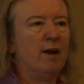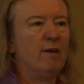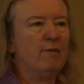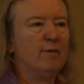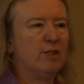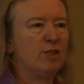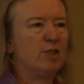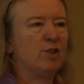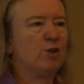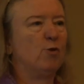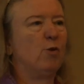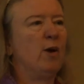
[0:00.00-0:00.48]
of a
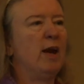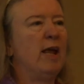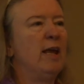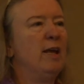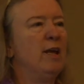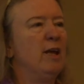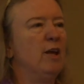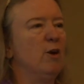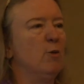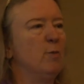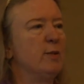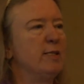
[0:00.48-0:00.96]
string,
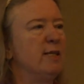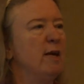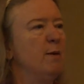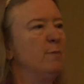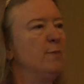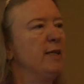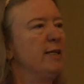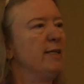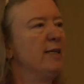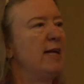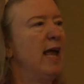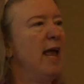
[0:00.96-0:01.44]
you know, with
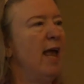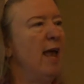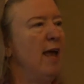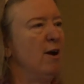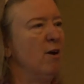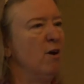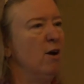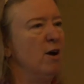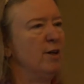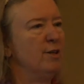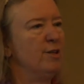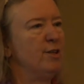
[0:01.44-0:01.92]
something to hang
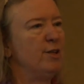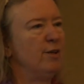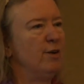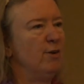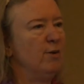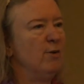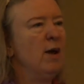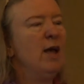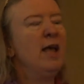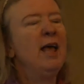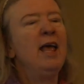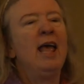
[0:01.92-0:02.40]
on
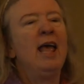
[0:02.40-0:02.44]
to,